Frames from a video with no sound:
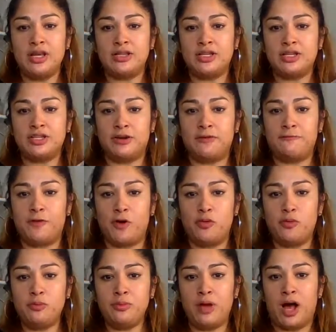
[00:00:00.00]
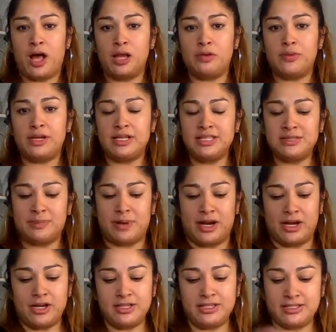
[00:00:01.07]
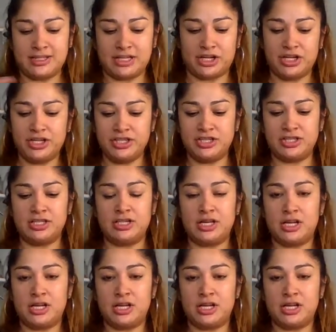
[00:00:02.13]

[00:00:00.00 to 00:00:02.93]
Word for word: These are foam Halloween inspired stickers.